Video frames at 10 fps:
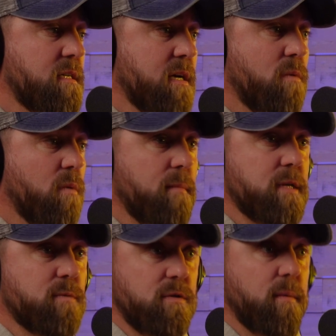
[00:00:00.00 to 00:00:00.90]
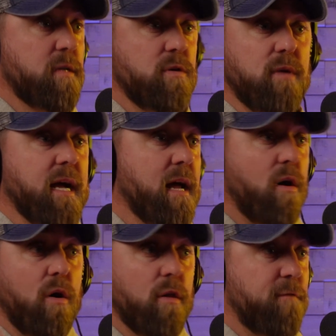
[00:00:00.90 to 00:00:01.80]
He's like, well, what am I supposed to do? I'm like, dude, I
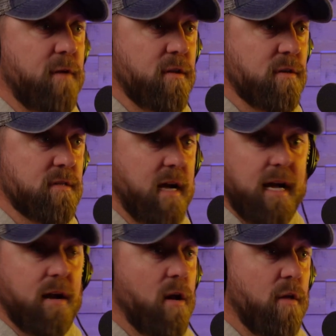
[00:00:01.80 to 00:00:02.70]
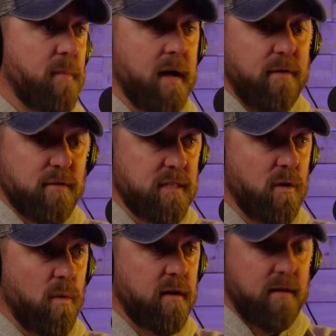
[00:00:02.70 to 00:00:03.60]
got all the feathers. I got all of them. I have
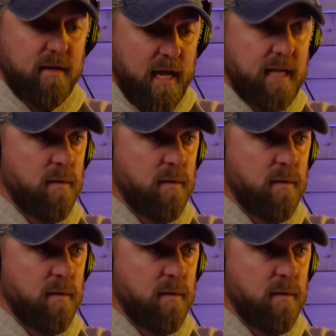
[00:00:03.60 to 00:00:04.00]
every single one.